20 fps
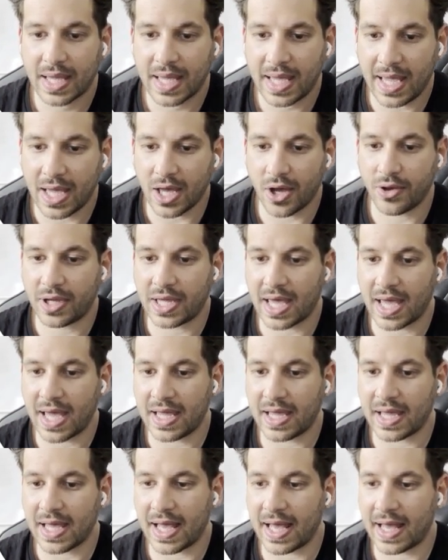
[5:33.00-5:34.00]
hit
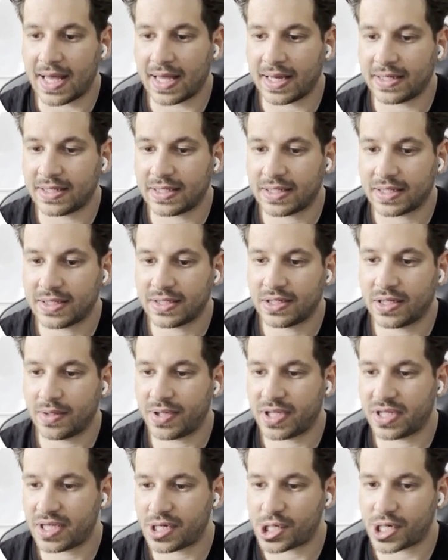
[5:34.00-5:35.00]
OK, and the
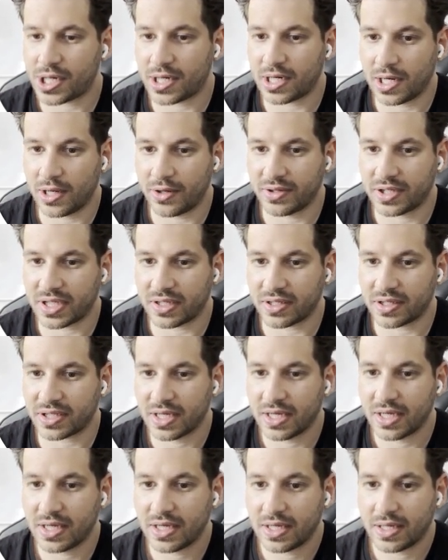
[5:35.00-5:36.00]
position closes.
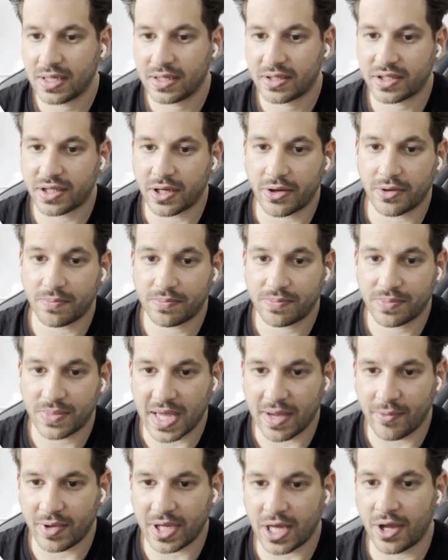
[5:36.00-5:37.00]
So
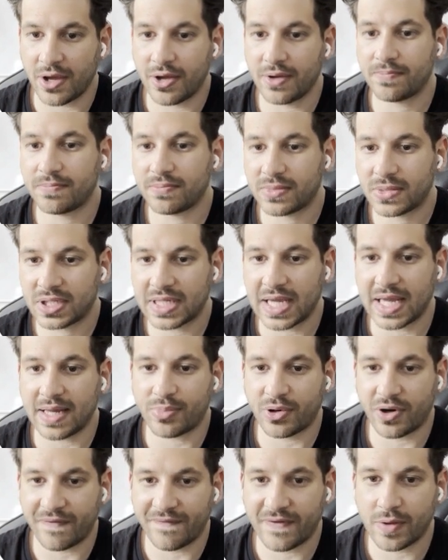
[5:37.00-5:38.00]
there we go, take
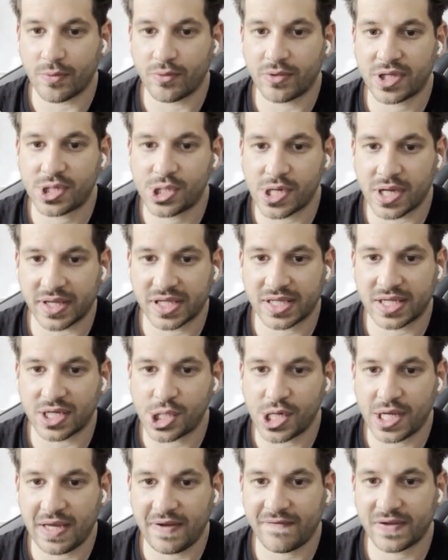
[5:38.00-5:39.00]
profit was just
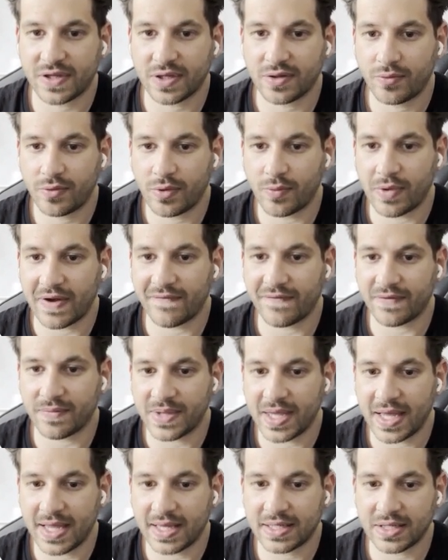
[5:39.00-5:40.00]
achieved. We went from
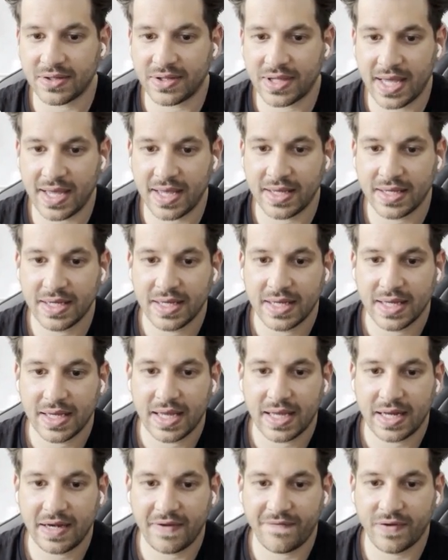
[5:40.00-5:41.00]
there to there,
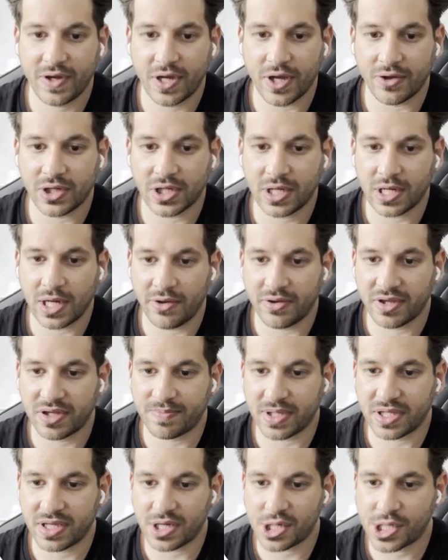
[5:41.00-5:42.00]
and if we go to close
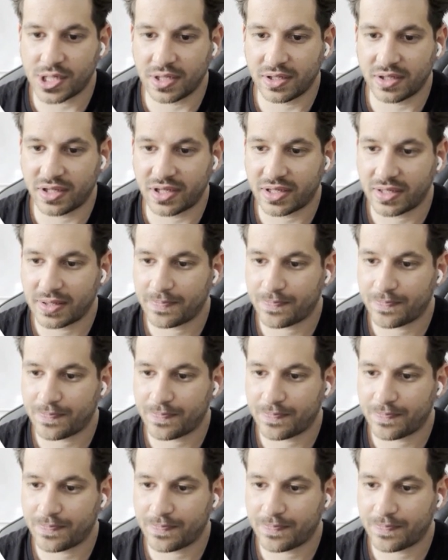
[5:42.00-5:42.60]
positions,